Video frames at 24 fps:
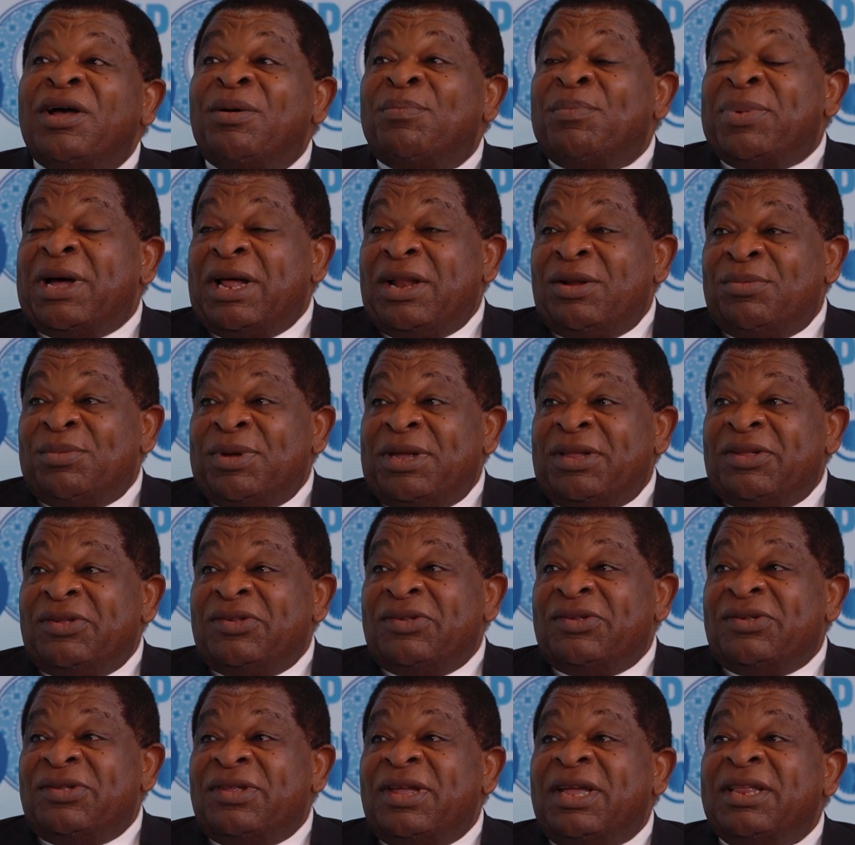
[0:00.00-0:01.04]

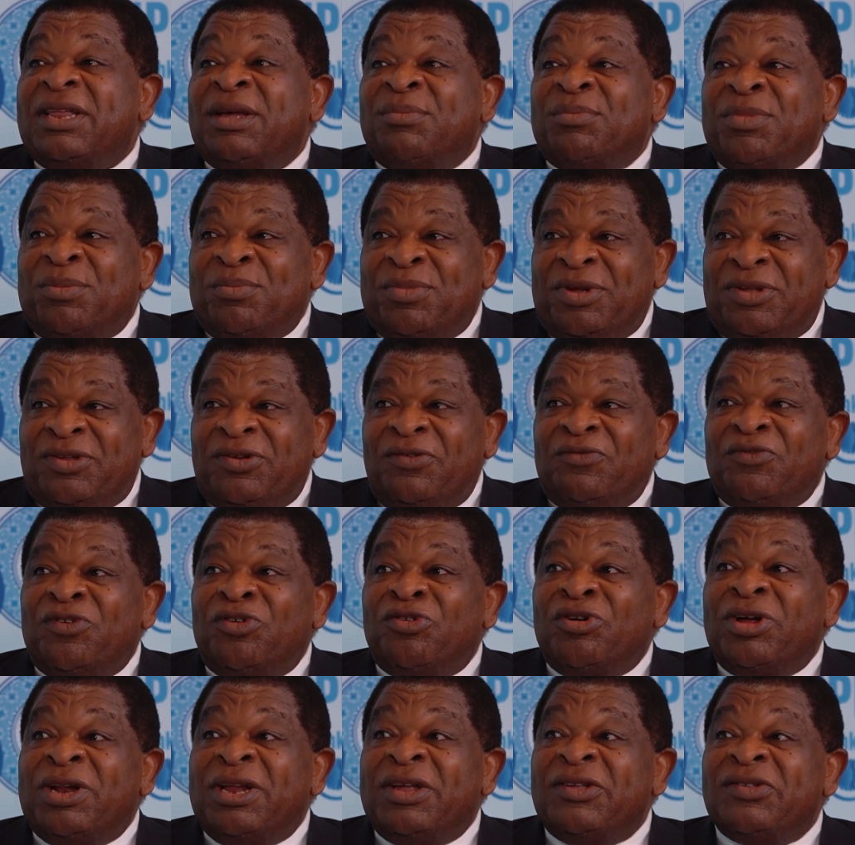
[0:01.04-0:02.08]
parliaments that are members of the
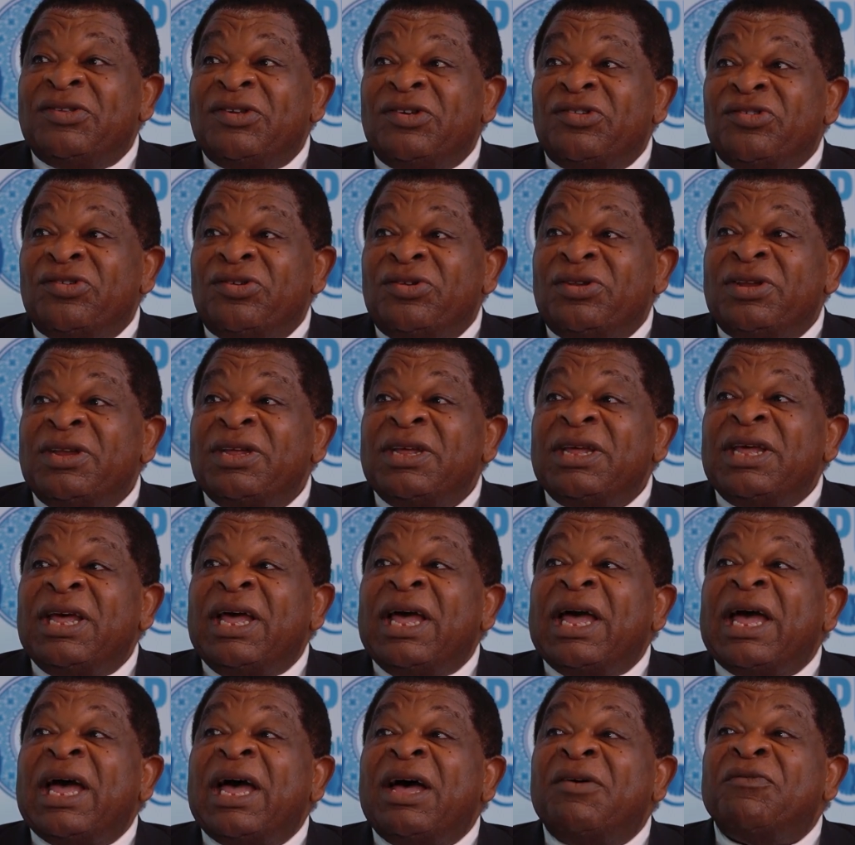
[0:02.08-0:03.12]
organization
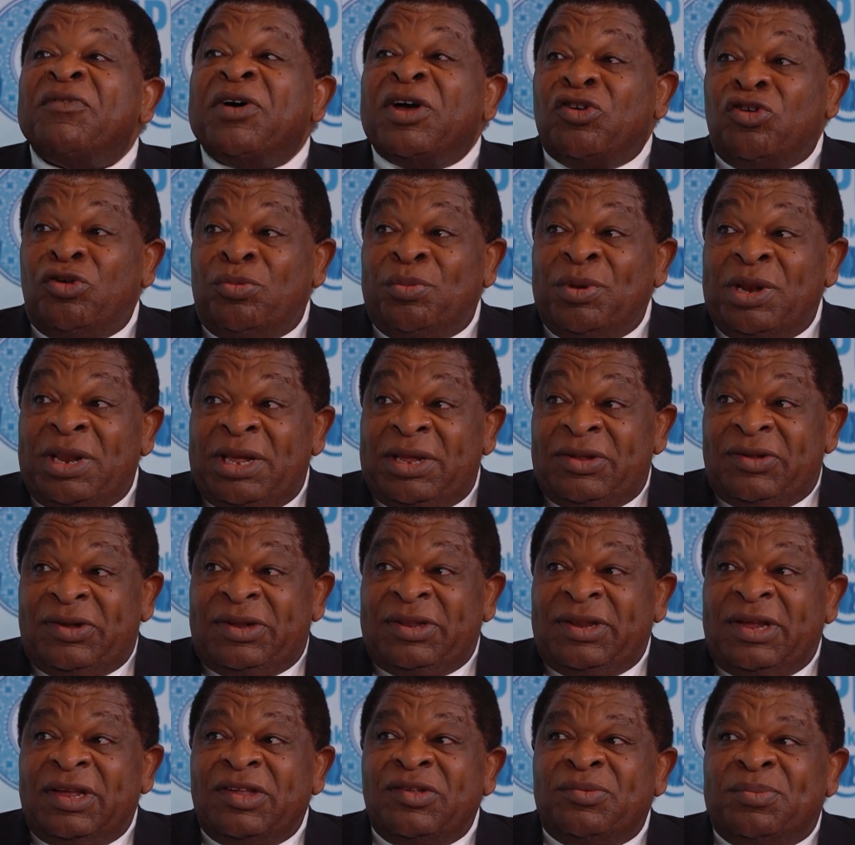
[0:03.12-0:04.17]
have
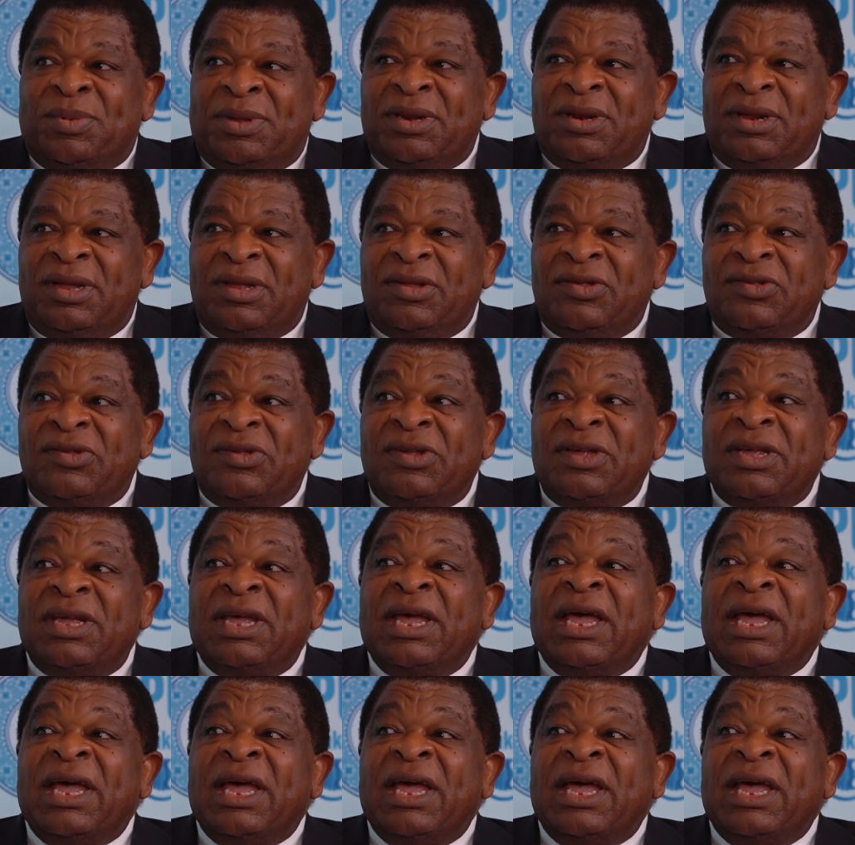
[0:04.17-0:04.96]
accumulated experience.